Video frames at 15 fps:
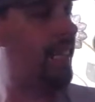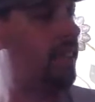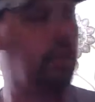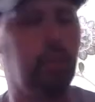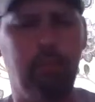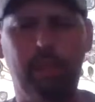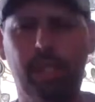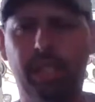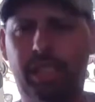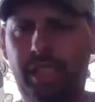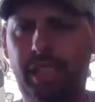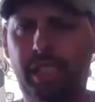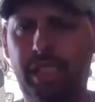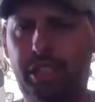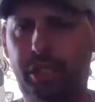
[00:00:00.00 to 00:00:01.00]
a little bit to
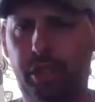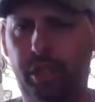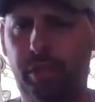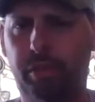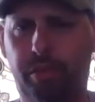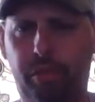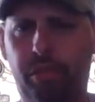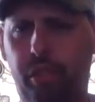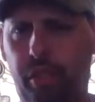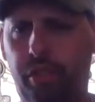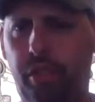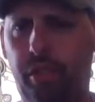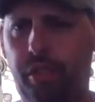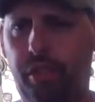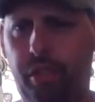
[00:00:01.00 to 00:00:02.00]
get your
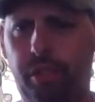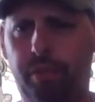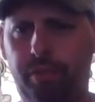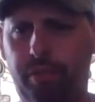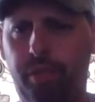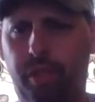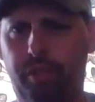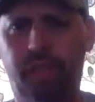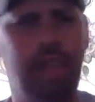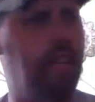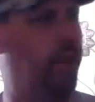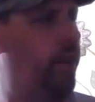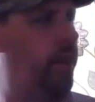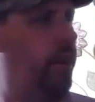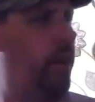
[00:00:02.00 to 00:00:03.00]

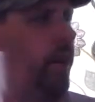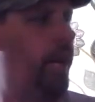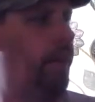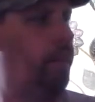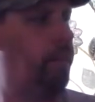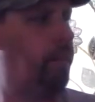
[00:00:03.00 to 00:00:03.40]
fingering right.